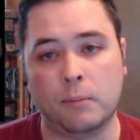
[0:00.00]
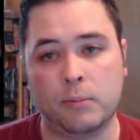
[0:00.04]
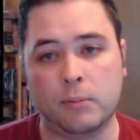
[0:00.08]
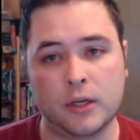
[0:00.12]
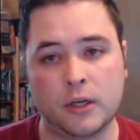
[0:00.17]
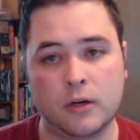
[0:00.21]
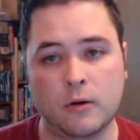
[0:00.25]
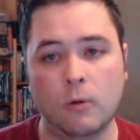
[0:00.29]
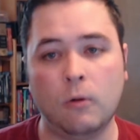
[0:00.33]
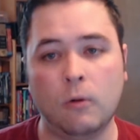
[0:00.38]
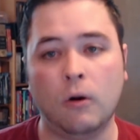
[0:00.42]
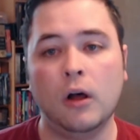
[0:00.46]
Pretty
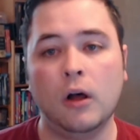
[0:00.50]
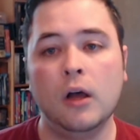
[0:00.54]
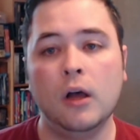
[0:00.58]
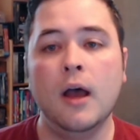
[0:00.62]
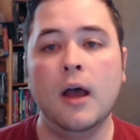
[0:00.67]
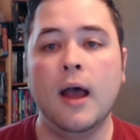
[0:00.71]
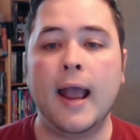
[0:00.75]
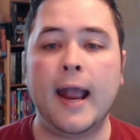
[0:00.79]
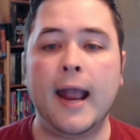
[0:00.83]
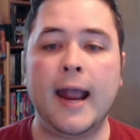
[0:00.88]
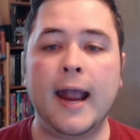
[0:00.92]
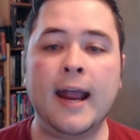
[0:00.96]
cool.
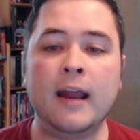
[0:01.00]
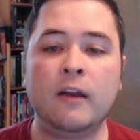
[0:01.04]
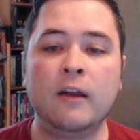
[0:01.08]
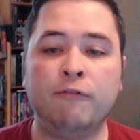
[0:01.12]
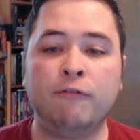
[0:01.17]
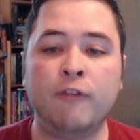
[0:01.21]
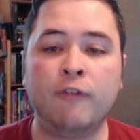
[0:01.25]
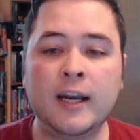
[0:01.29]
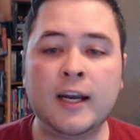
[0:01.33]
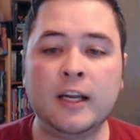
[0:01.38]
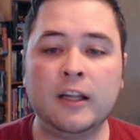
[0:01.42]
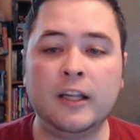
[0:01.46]
And
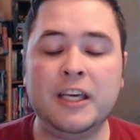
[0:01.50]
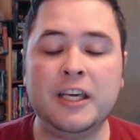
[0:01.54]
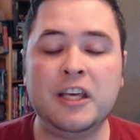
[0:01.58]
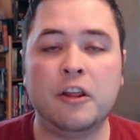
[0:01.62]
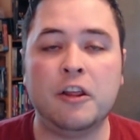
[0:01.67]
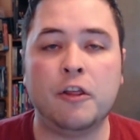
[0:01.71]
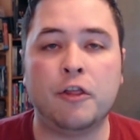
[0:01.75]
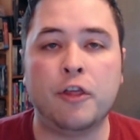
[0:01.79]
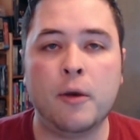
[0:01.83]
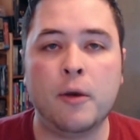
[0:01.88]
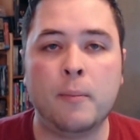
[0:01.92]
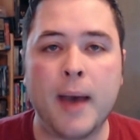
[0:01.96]

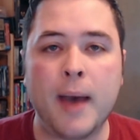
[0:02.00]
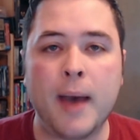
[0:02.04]
finally, the